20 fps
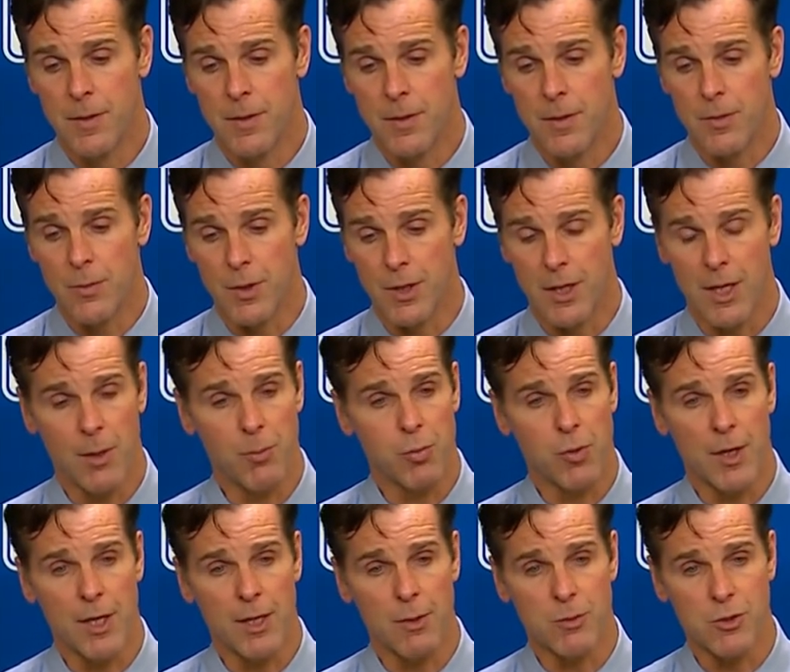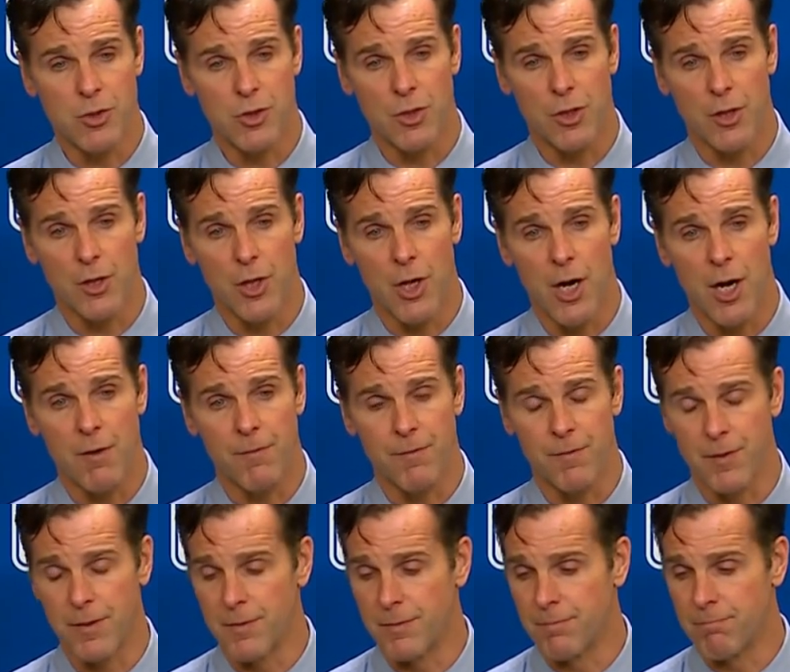we kept playing. We shook it
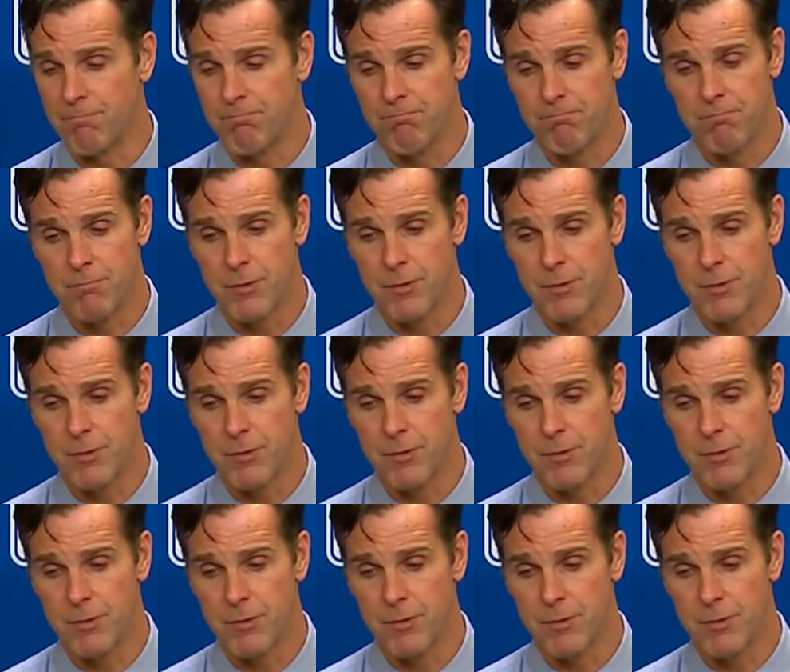off, and